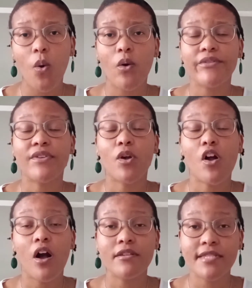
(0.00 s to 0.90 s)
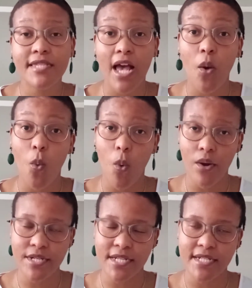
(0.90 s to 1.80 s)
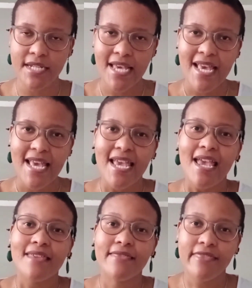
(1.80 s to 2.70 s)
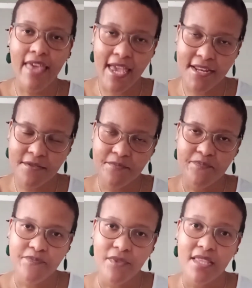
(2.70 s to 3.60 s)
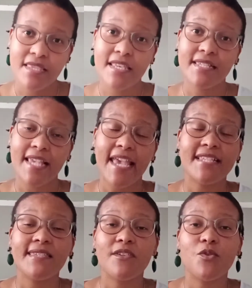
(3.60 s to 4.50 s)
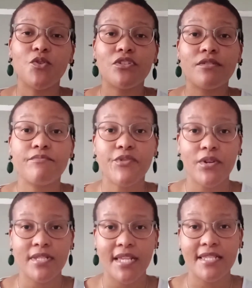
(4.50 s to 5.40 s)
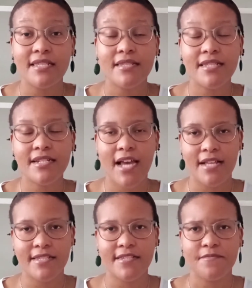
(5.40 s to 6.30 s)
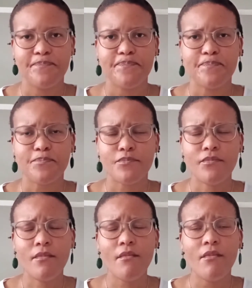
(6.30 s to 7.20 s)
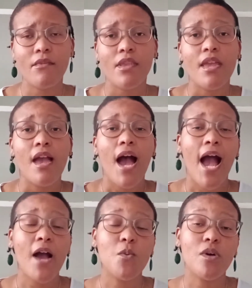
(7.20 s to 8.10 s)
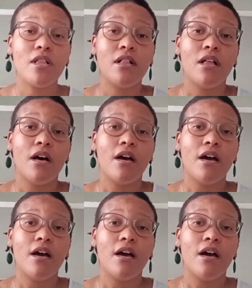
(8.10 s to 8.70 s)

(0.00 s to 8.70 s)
or the costs awarded, then this execution process starts. I will,